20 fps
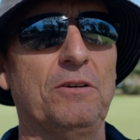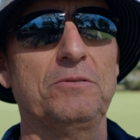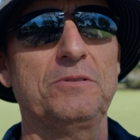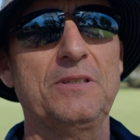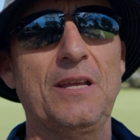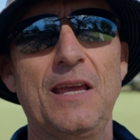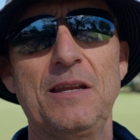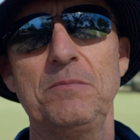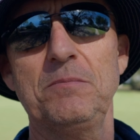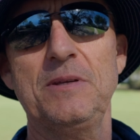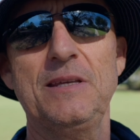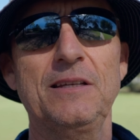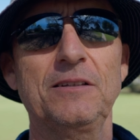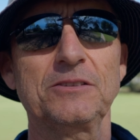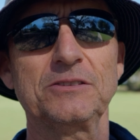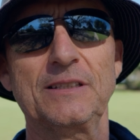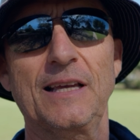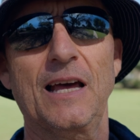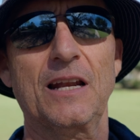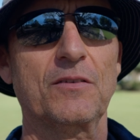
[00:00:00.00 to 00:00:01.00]
10
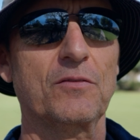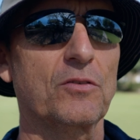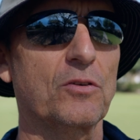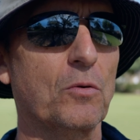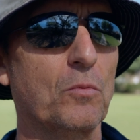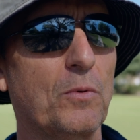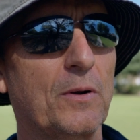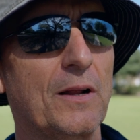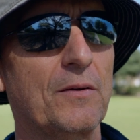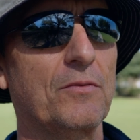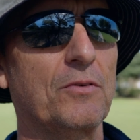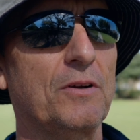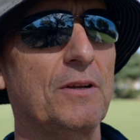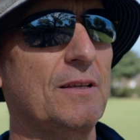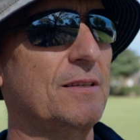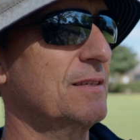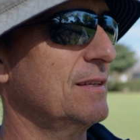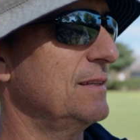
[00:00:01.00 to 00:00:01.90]
meals out of it or whatever it is.